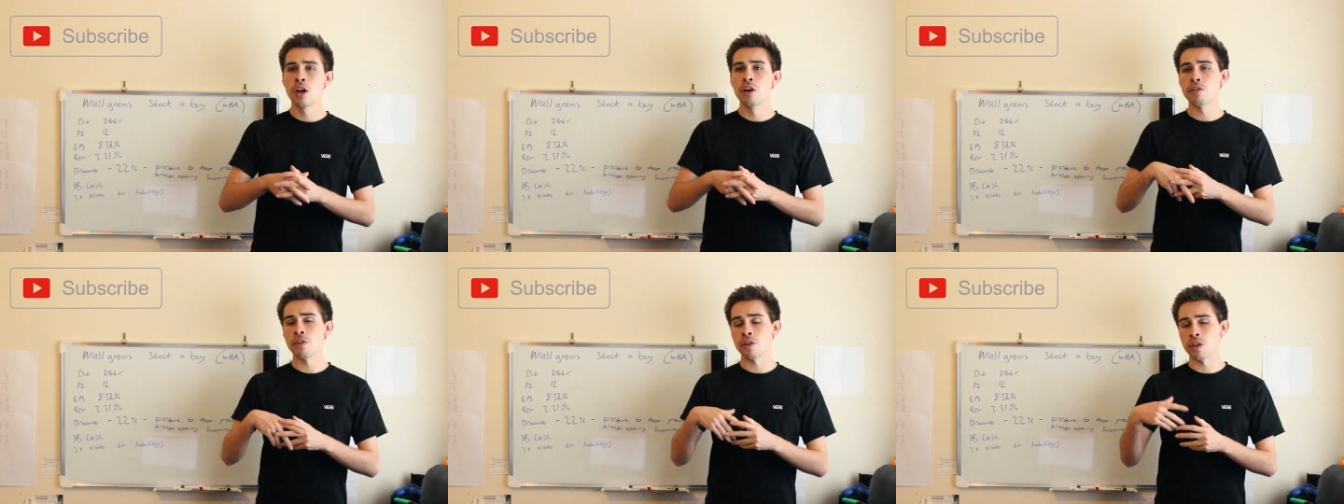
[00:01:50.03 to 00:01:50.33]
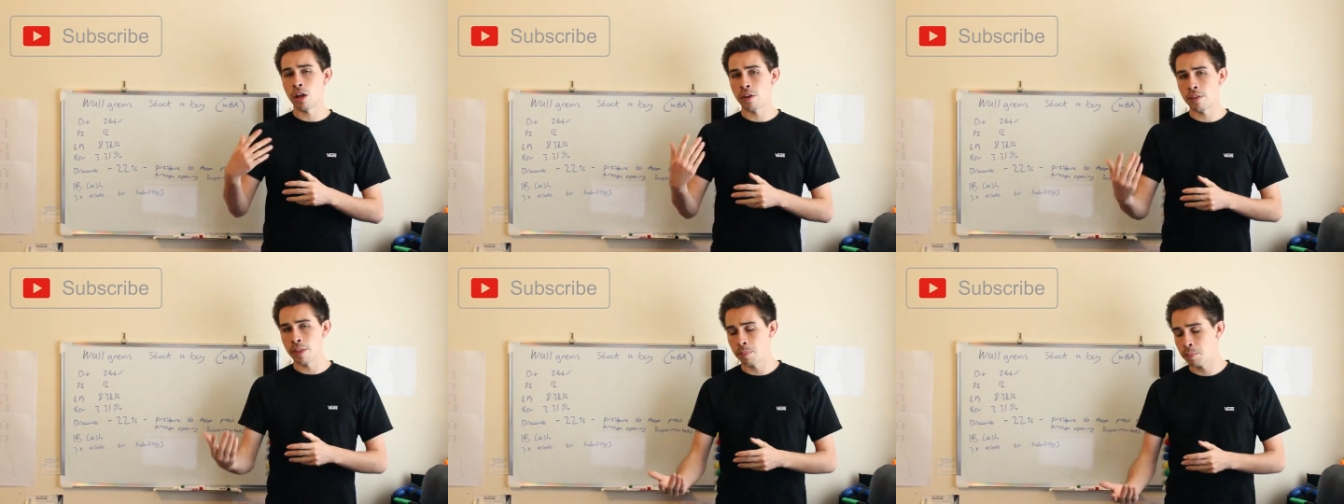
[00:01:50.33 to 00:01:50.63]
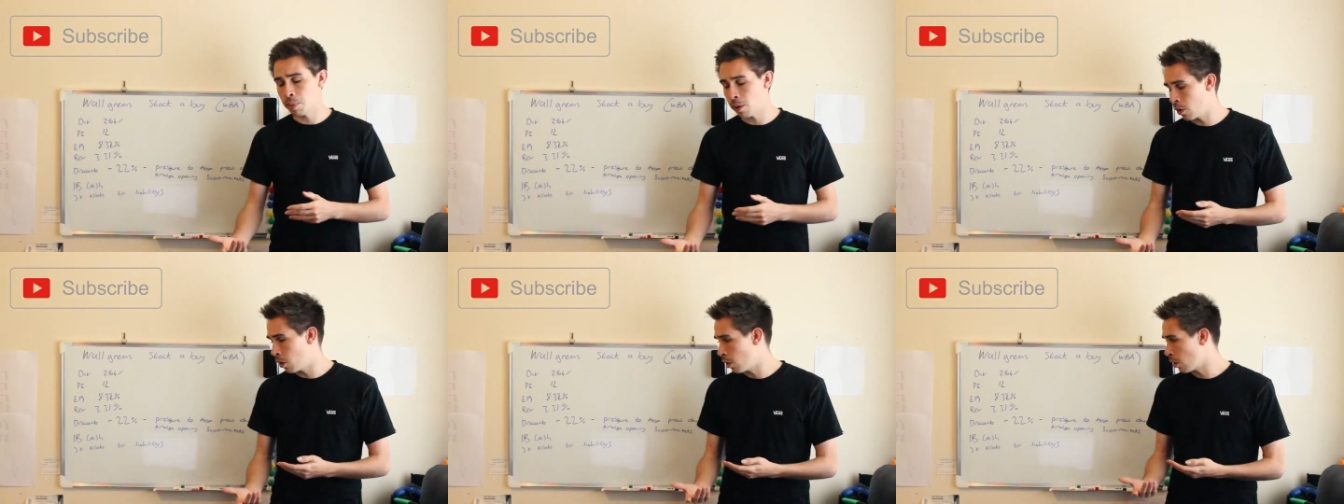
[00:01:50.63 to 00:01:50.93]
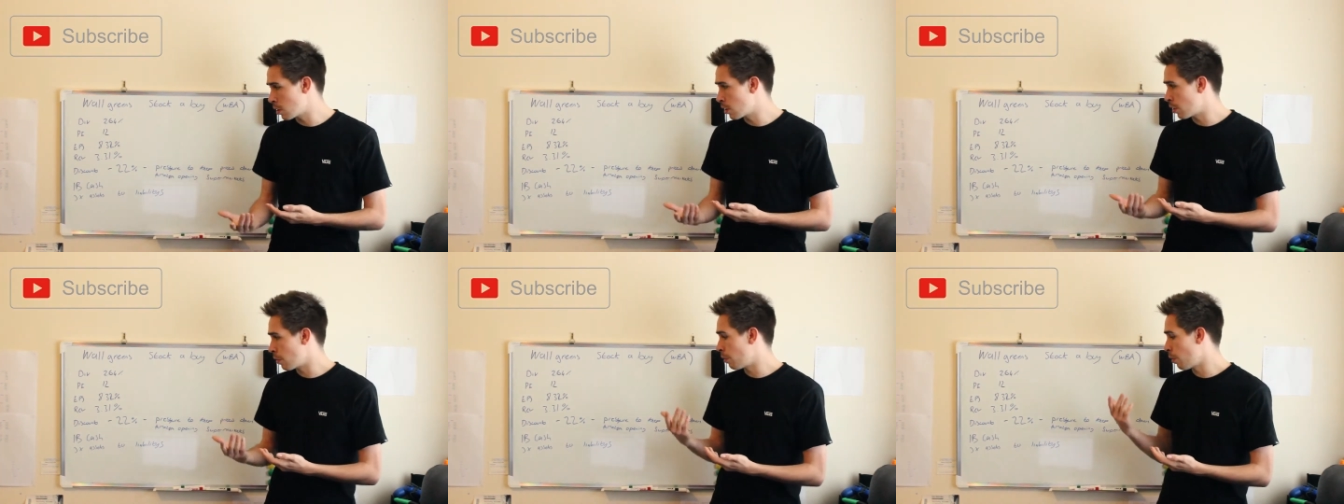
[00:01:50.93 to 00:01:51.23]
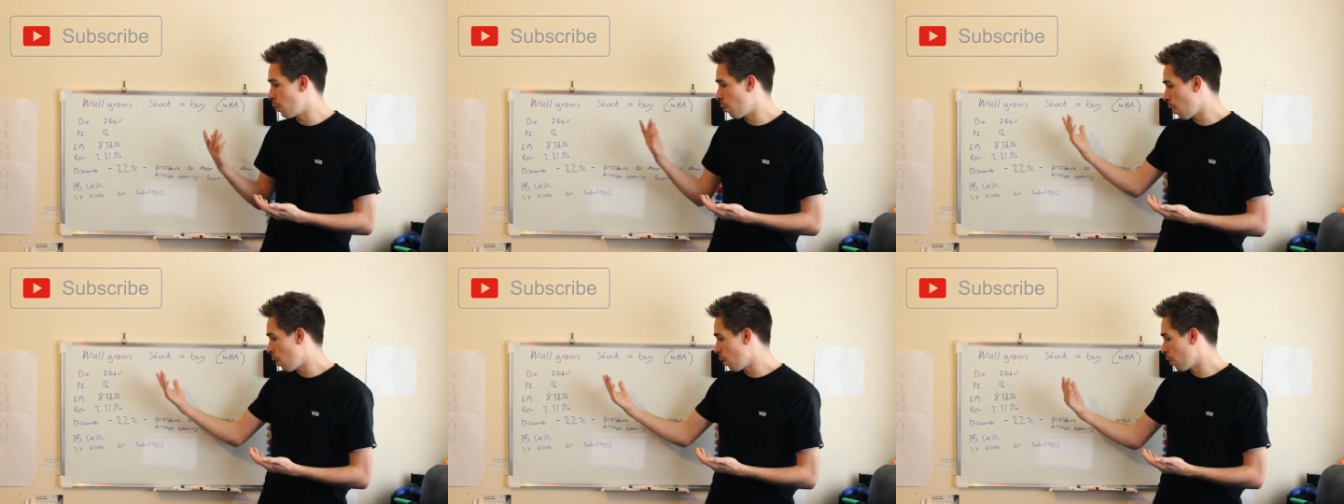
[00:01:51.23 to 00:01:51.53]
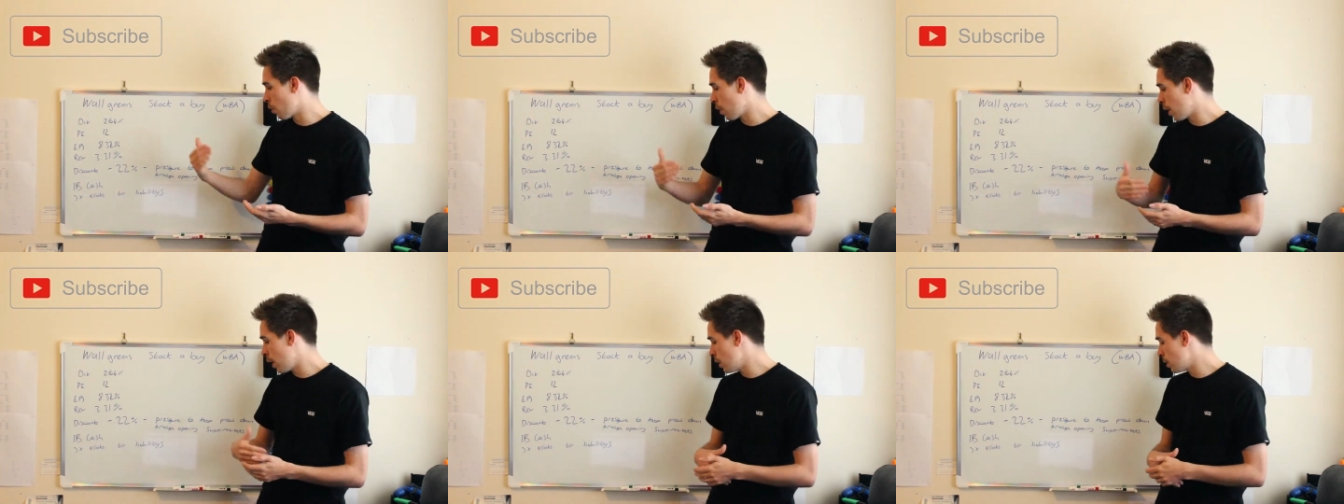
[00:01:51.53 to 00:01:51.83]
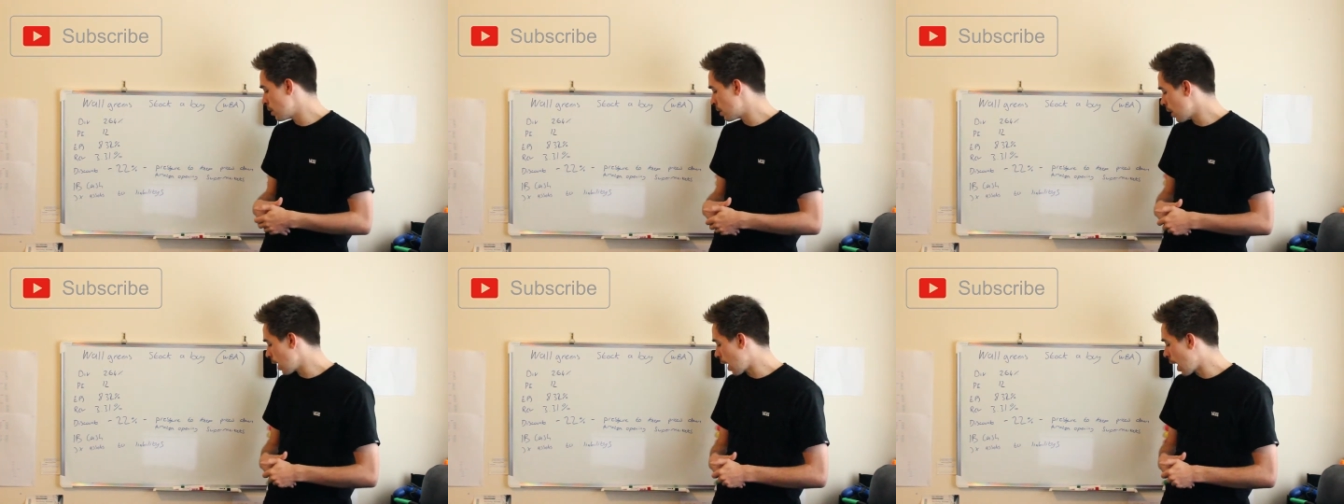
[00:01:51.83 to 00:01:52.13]
for a lot of the products for
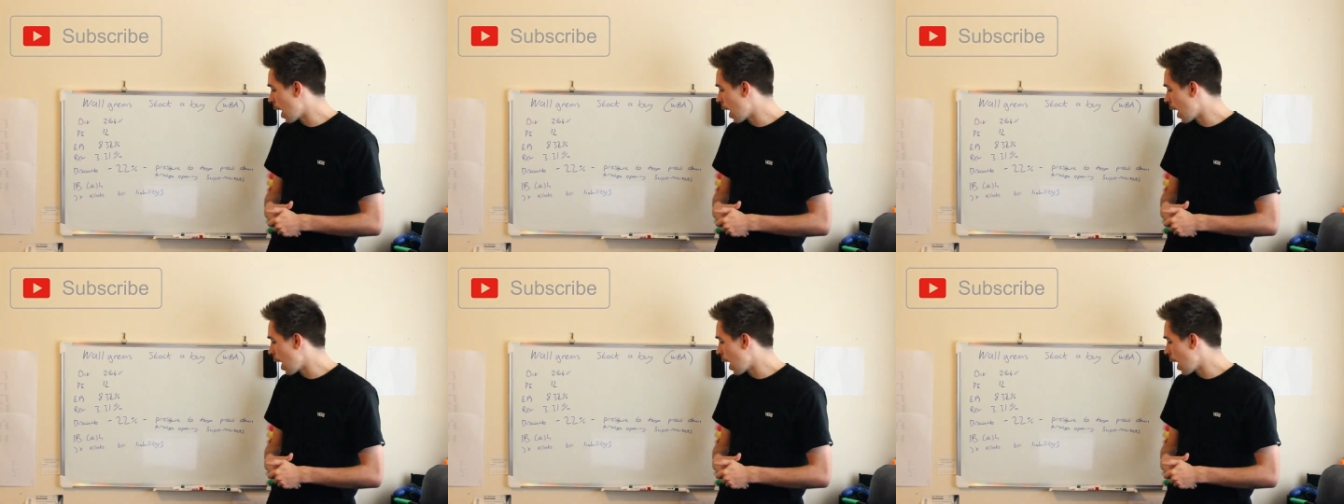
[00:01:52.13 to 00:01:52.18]
Walgreens.